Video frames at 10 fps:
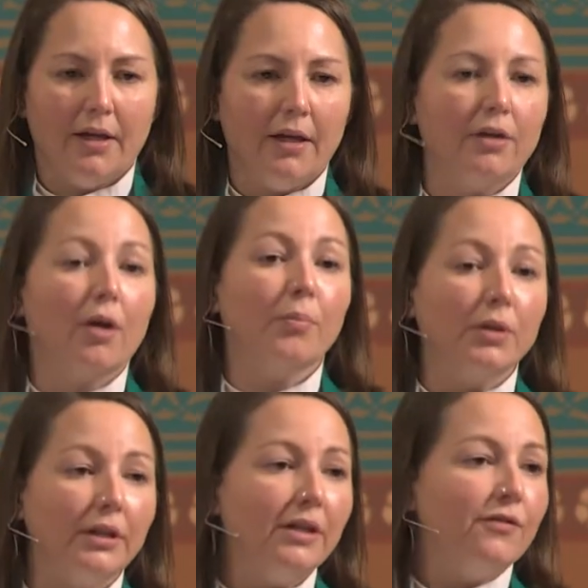and our
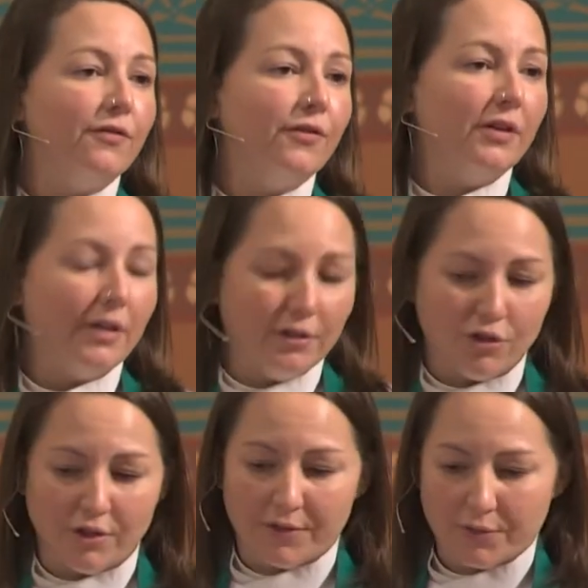belief in
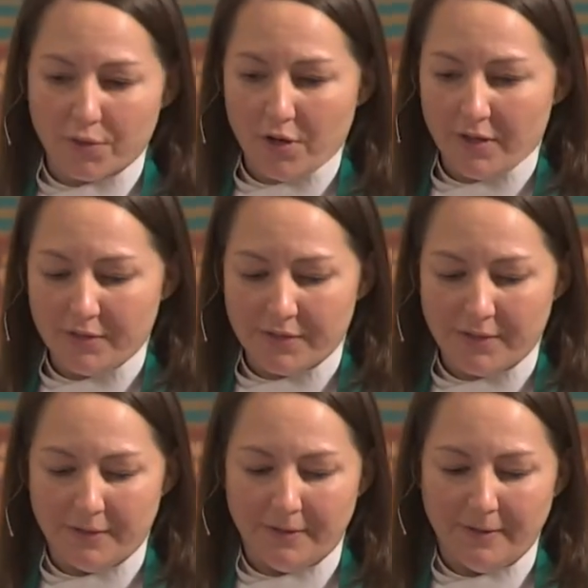Jesus Christ.